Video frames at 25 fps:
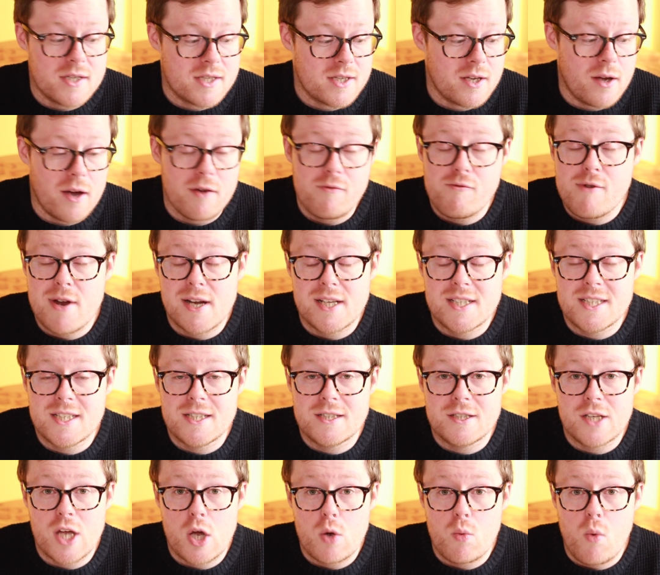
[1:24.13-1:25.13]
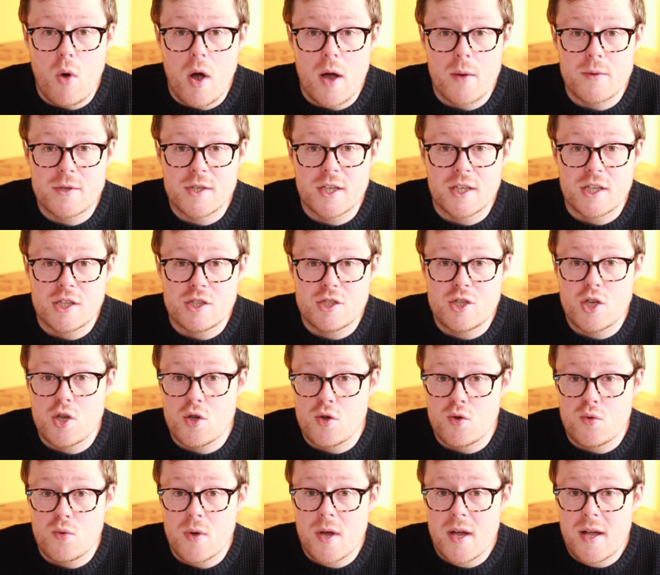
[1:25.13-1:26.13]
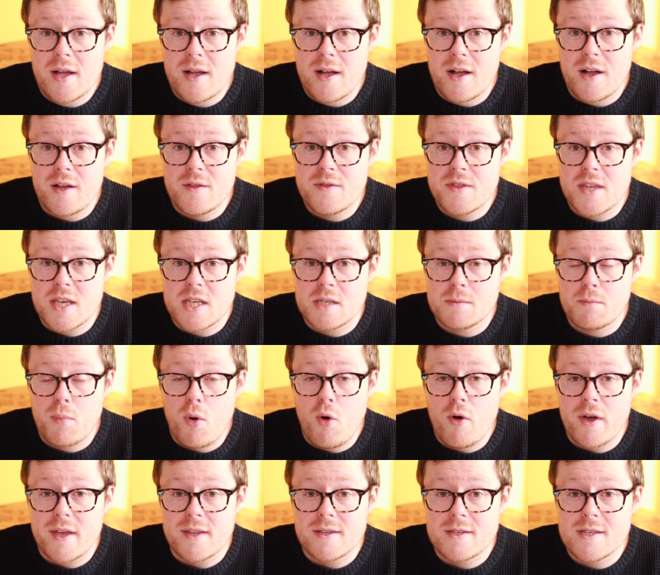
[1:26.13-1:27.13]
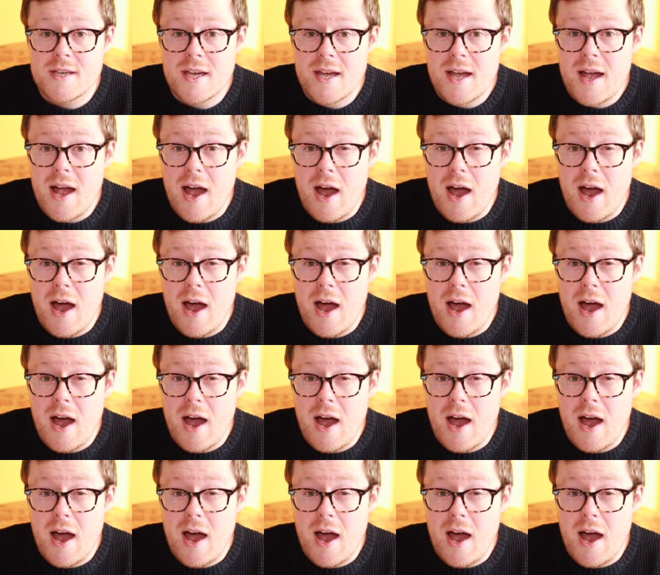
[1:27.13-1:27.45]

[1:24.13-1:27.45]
so I really didn't know what I was going to do at this point.